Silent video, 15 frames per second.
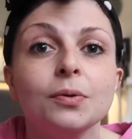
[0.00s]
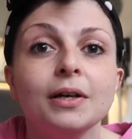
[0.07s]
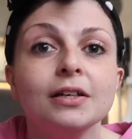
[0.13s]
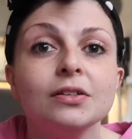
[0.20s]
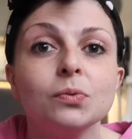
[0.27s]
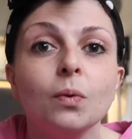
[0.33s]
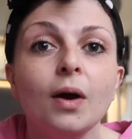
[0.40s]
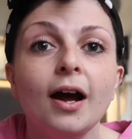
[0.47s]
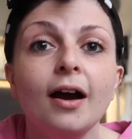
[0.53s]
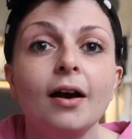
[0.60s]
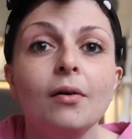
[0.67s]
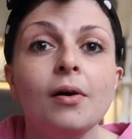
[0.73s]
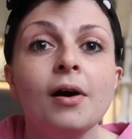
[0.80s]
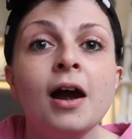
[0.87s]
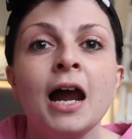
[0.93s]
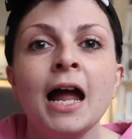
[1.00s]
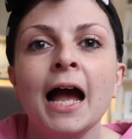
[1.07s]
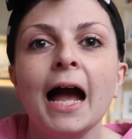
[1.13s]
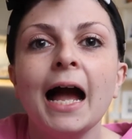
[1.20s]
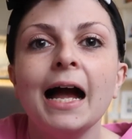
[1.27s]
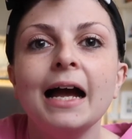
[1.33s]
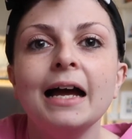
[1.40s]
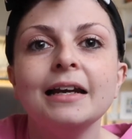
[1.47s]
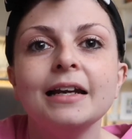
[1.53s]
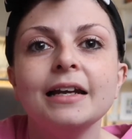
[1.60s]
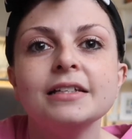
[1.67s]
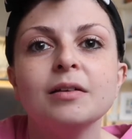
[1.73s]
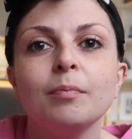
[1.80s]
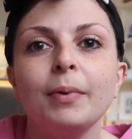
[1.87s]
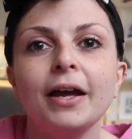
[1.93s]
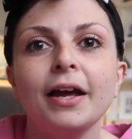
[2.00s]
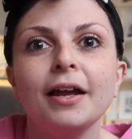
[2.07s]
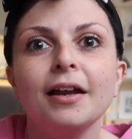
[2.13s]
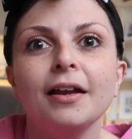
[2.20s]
it as well, and it's a bit